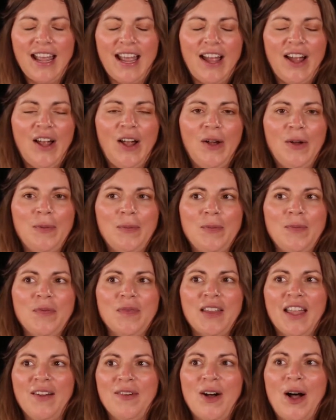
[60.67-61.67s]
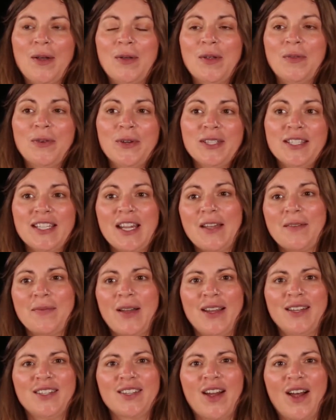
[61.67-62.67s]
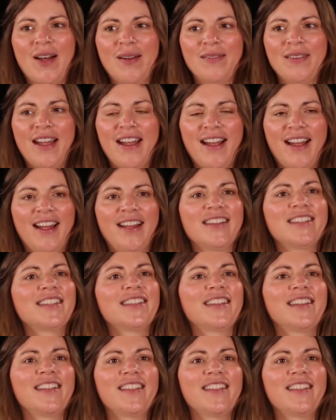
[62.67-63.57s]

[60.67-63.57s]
On the first day of my job at